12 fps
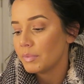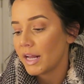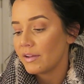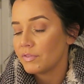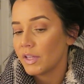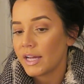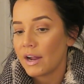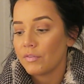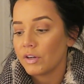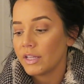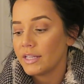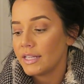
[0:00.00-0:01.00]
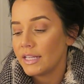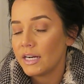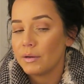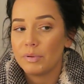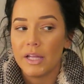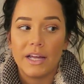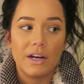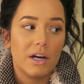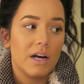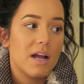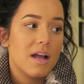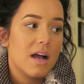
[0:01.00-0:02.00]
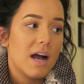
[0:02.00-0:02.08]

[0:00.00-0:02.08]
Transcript: but I feel like I really needed a planner.